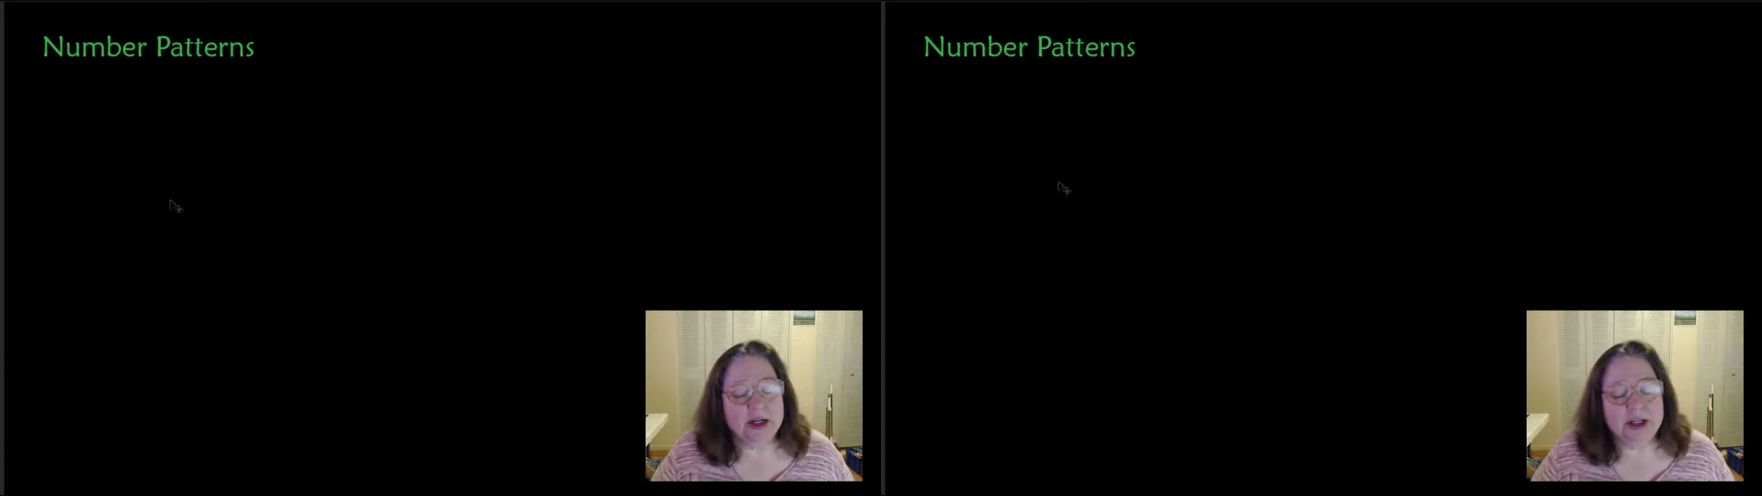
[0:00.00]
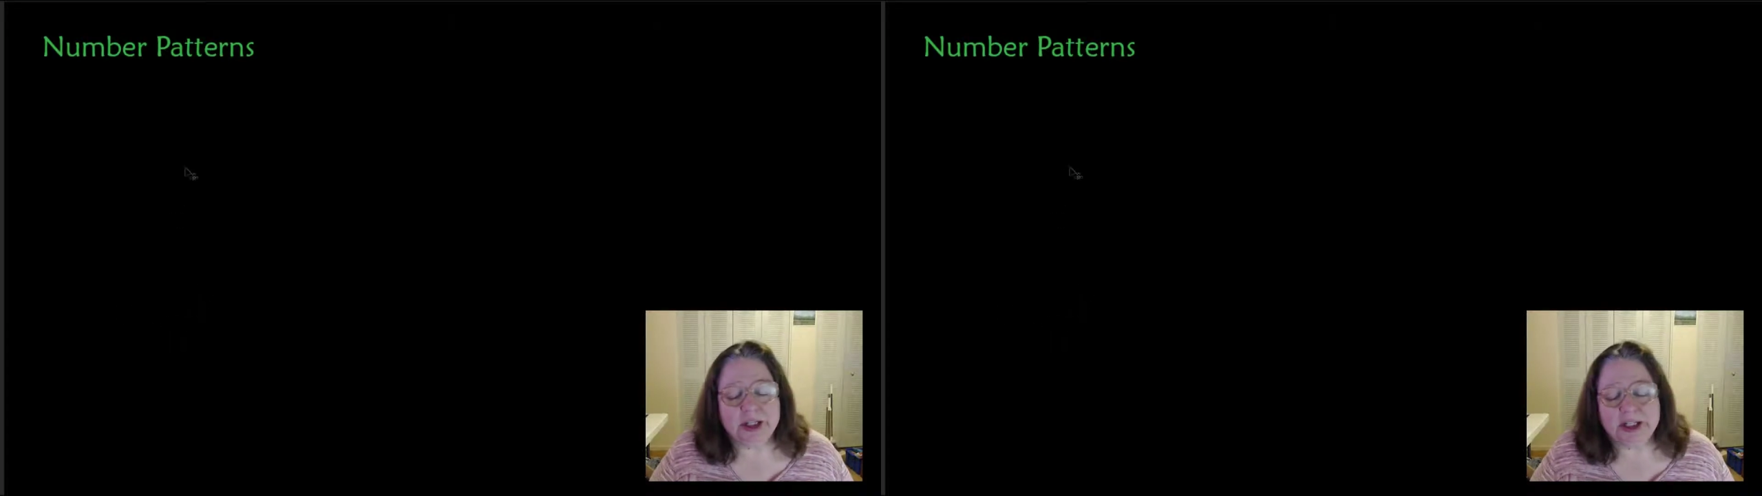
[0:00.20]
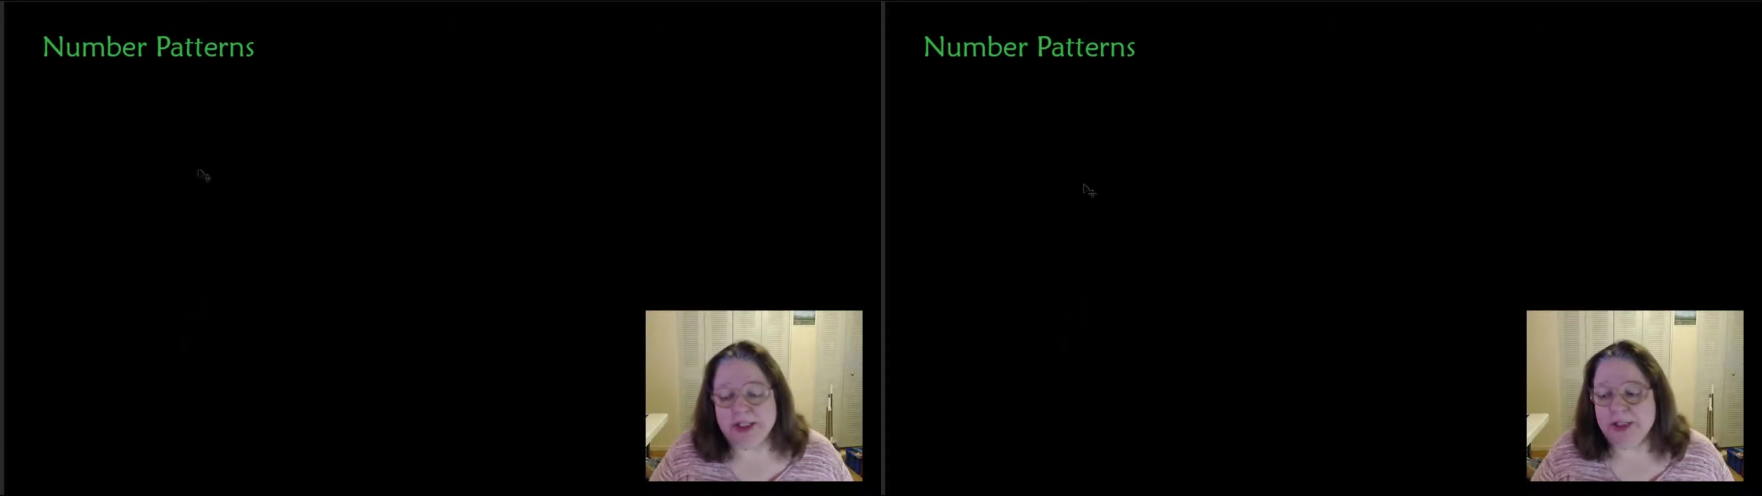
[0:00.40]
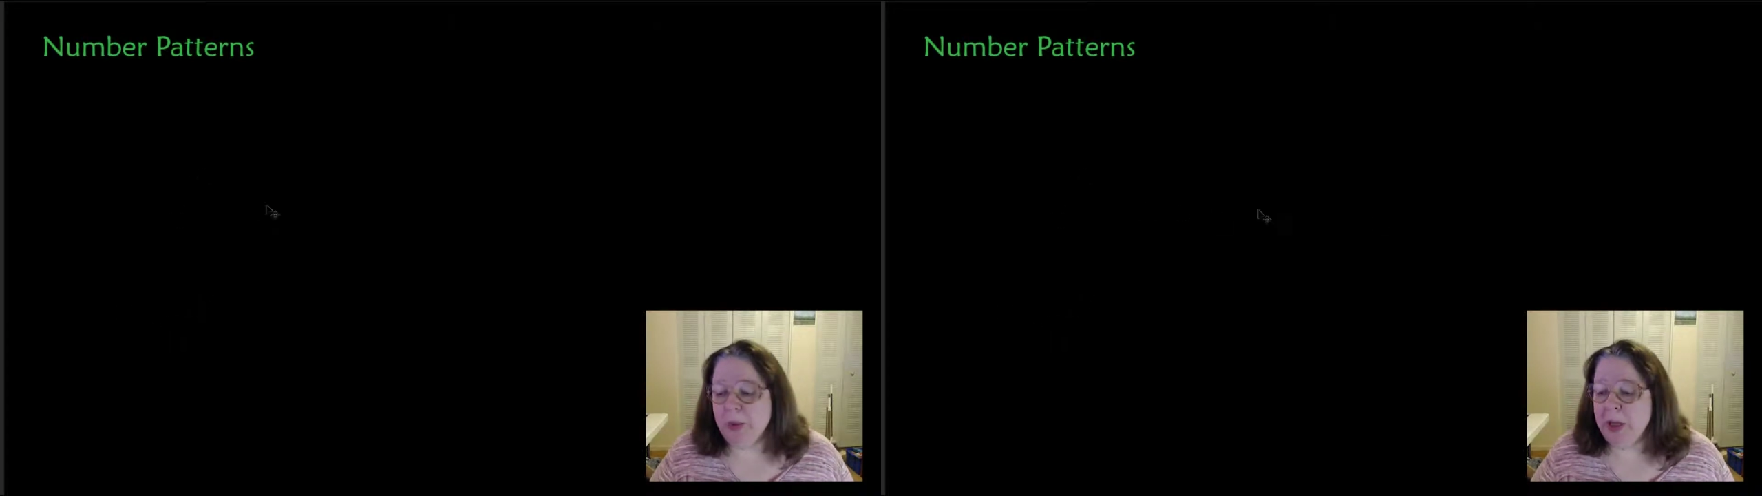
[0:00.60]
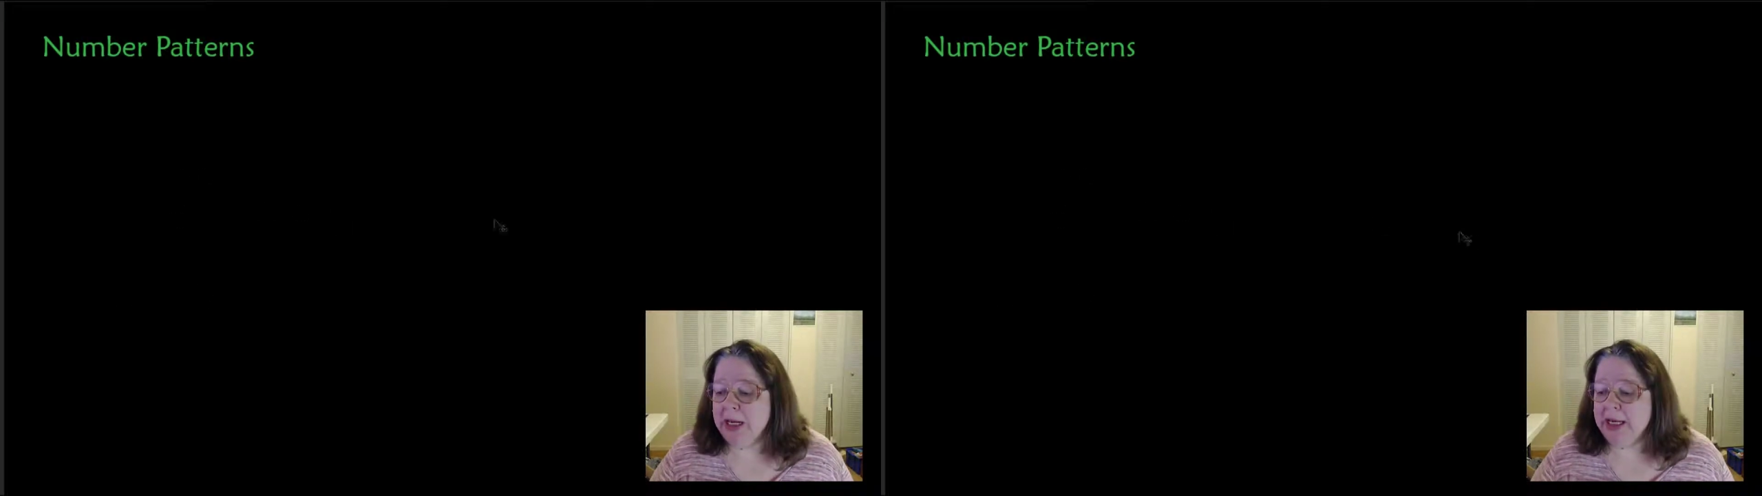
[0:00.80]
Just as
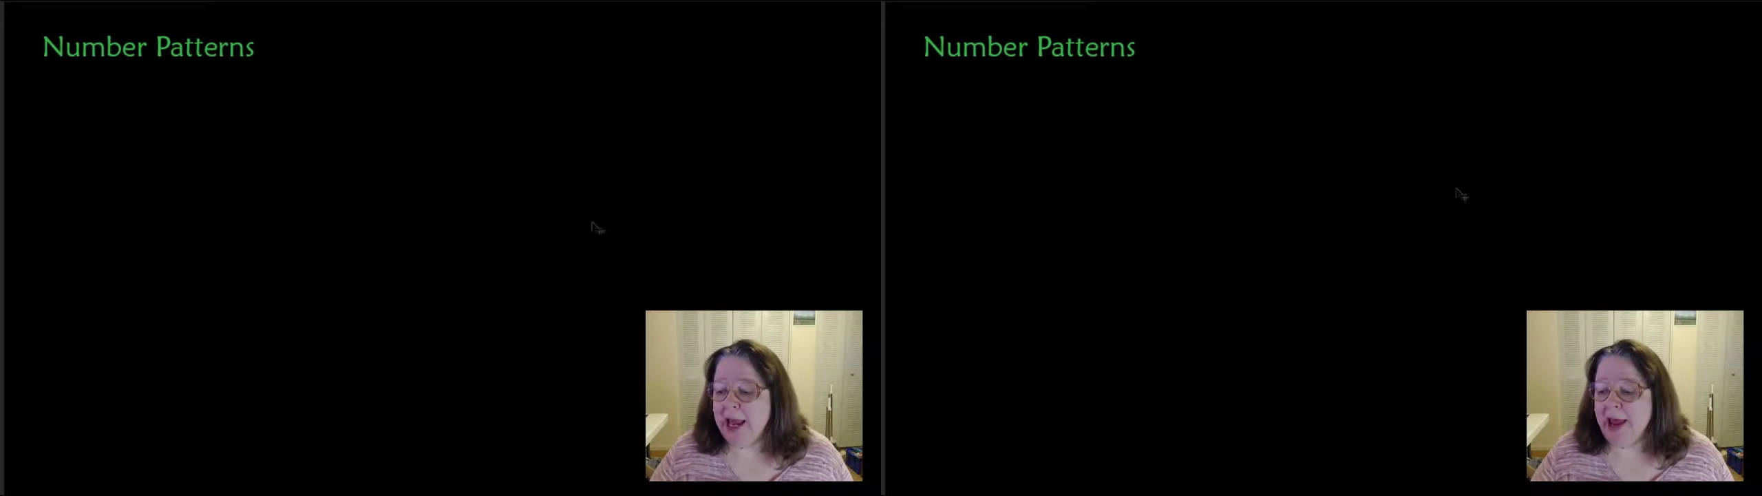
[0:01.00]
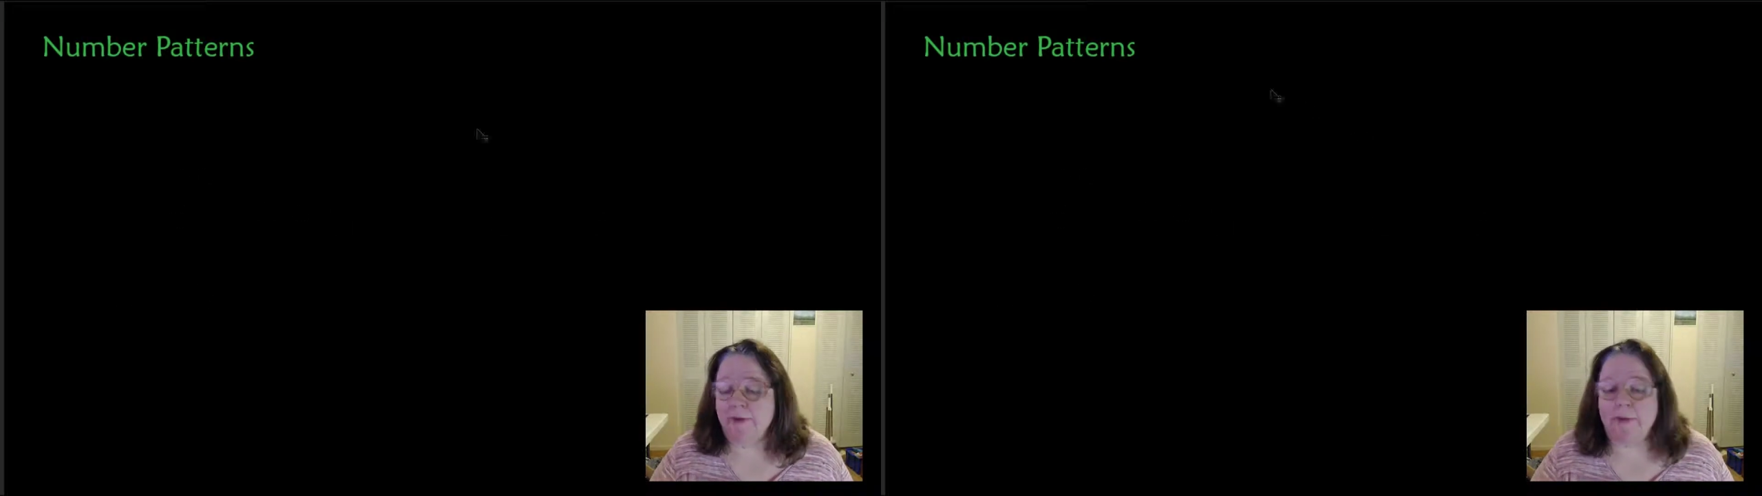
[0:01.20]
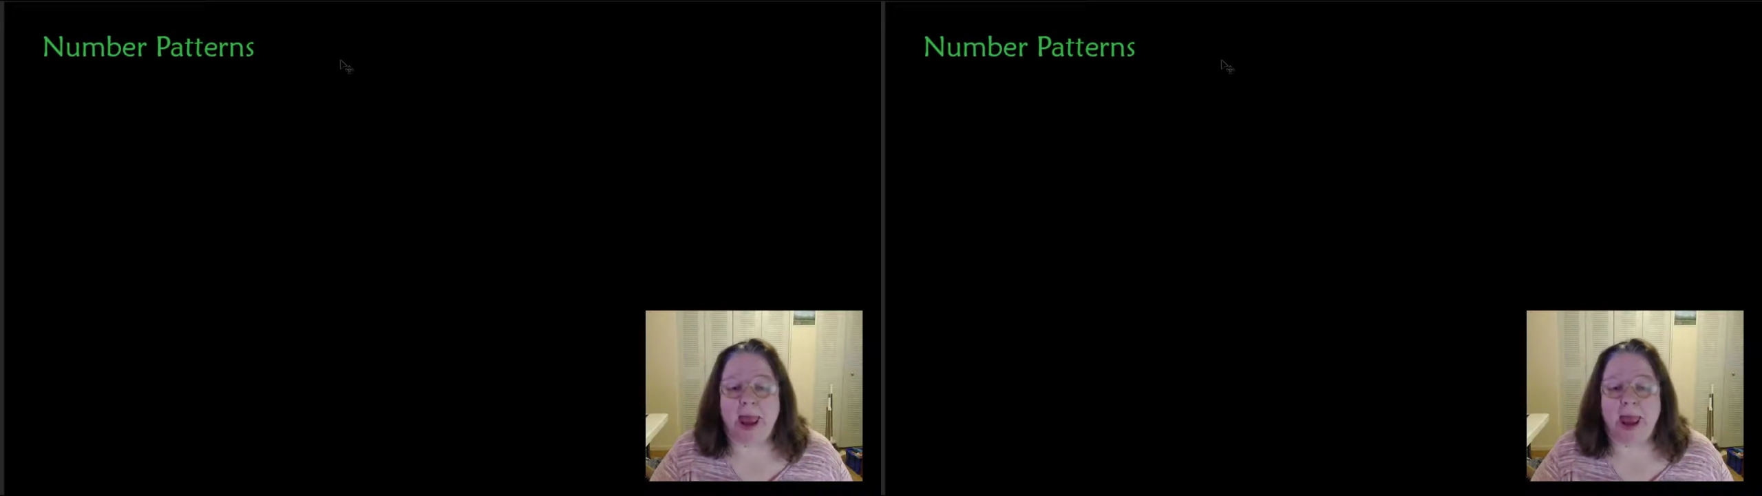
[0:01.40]
we can have